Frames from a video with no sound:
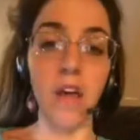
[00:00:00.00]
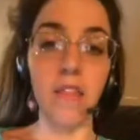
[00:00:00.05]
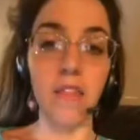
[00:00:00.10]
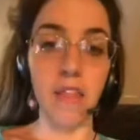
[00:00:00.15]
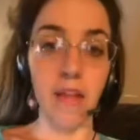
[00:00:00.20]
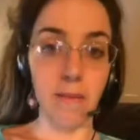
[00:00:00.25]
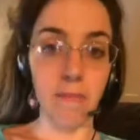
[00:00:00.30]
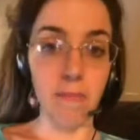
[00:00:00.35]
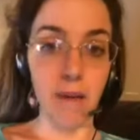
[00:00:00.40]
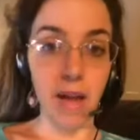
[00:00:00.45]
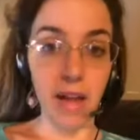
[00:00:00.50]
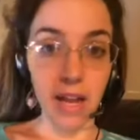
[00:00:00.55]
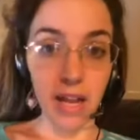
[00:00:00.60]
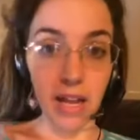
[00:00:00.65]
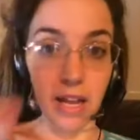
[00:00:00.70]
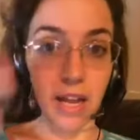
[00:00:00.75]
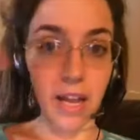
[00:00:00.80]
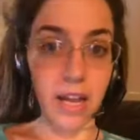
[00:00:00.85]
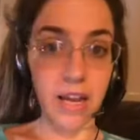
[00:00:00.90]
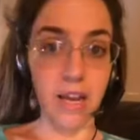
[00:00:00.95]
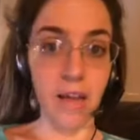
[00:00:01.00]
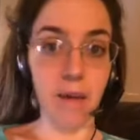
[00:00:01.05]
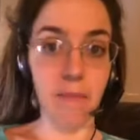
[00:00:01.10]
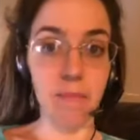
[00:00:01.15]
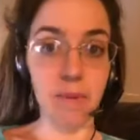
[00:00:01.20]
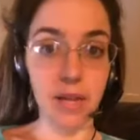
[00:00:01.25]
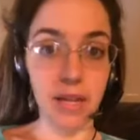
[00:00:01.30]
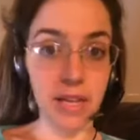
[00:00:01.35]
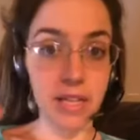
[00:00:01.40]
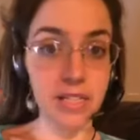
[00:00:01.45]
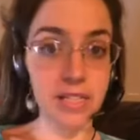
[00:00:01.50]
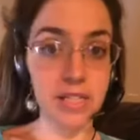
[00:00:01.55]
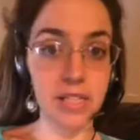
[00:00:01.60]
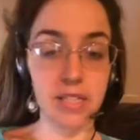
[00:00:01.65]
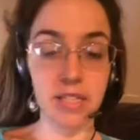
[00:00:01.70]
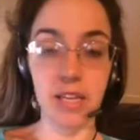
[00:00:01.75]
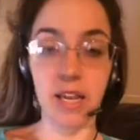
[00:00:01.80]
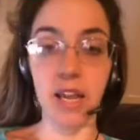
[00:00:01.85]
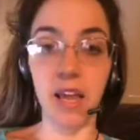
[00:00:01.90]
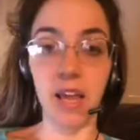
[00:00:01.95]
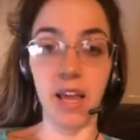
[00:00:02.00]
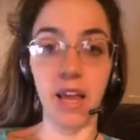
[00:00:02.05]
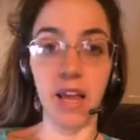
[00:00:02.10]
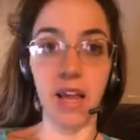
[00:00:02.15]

they might end up being consistent